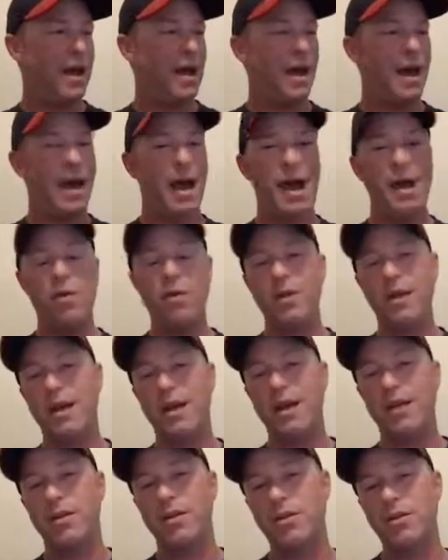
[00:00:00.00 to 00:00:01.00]
How do we
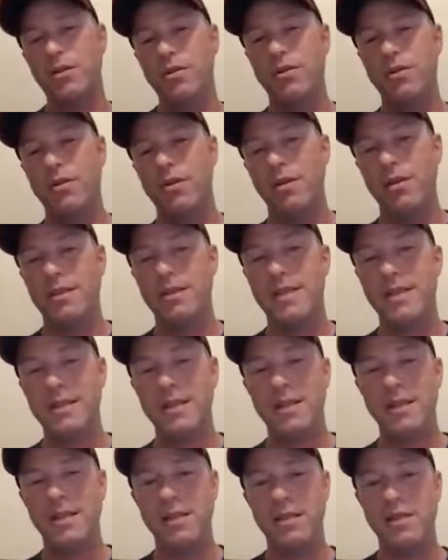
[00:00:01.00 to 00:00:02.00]
get
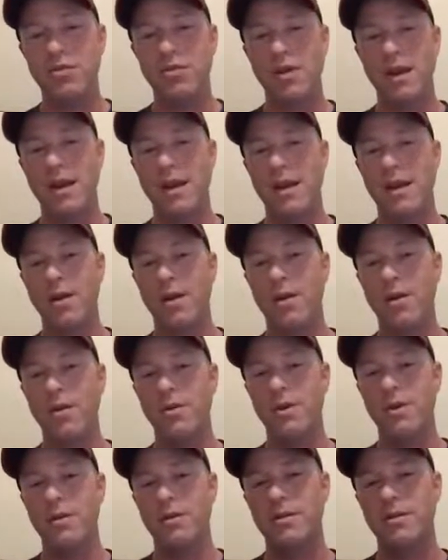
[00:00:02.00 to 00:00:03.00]
TCT training at our
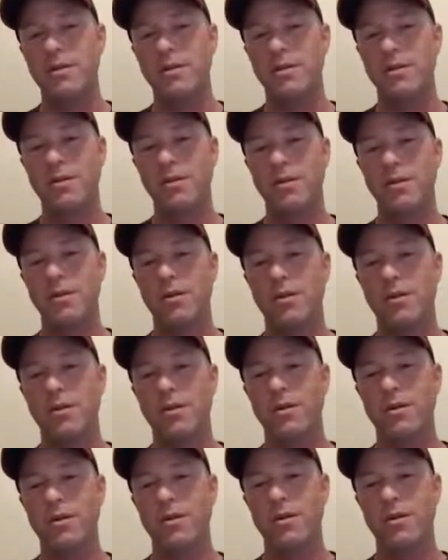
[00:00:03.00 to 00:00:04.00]
units?
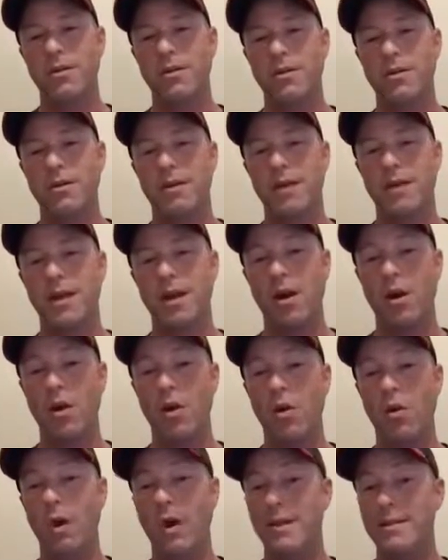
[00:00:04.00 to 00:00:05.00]
Can
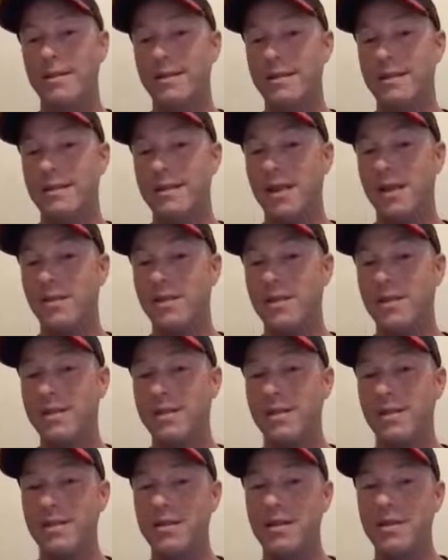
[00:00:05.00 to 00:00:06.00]
our OICs give
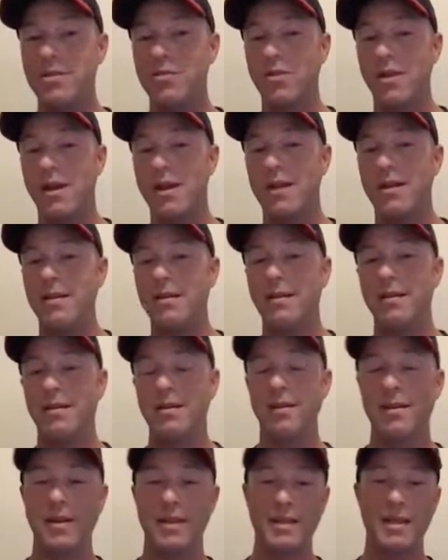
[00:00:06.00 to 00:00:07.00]
TCT training?
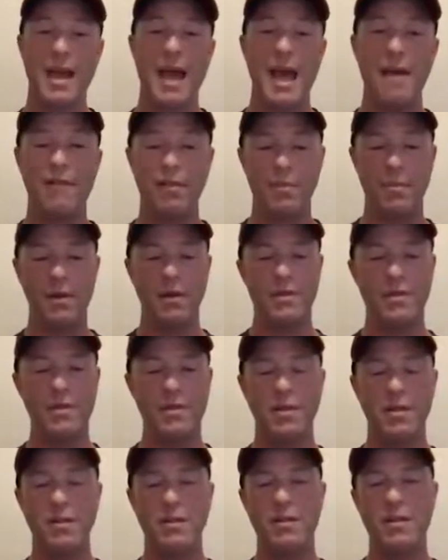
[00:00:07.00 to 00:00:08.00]
Does it have to be a
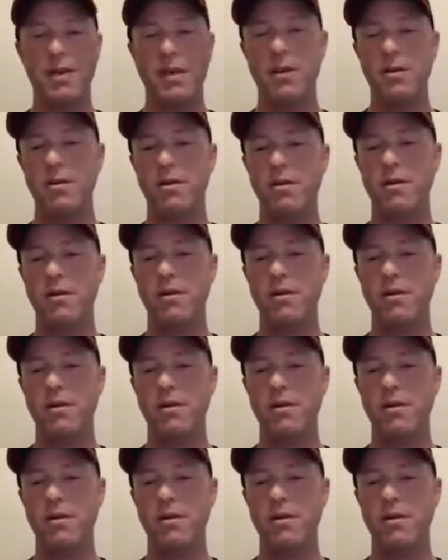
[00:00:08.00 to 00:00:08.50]
facilitator?